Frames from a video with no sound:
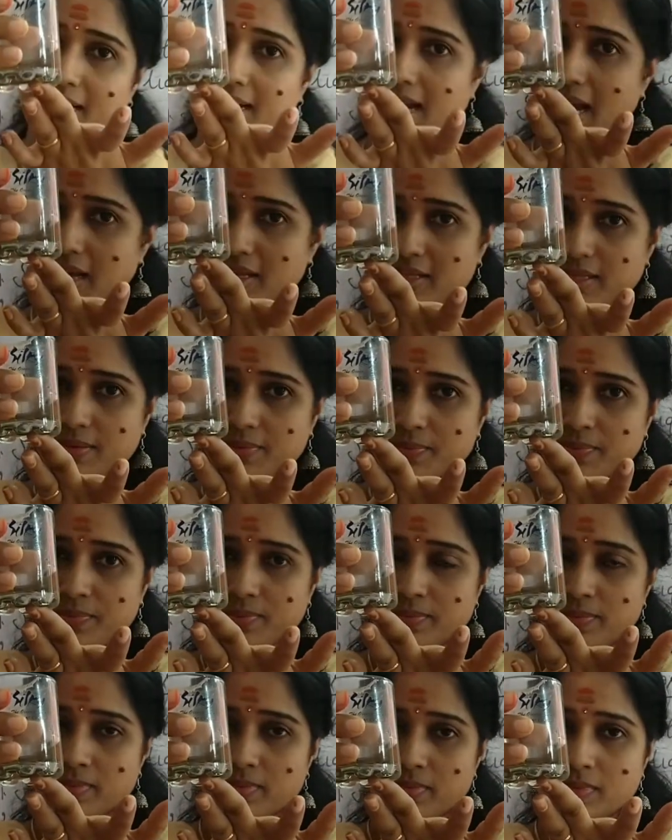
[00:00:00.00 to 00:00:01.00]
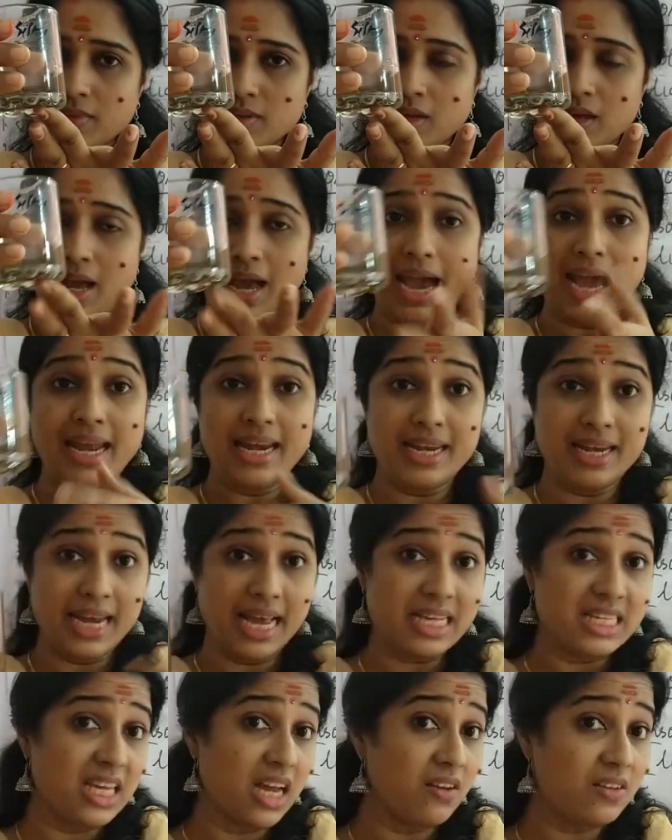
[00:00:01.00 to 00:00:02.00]
the glass. And
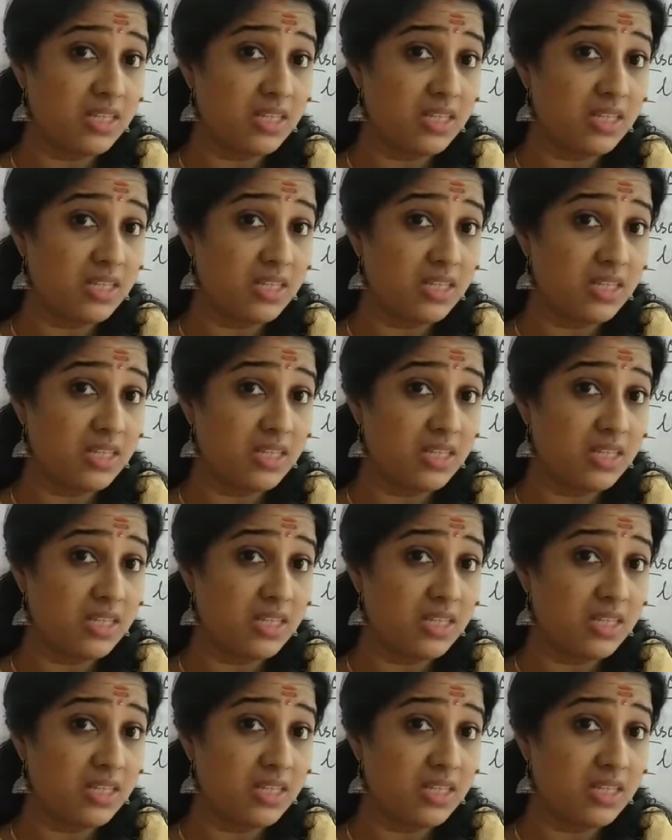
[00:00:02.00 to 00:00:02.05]
next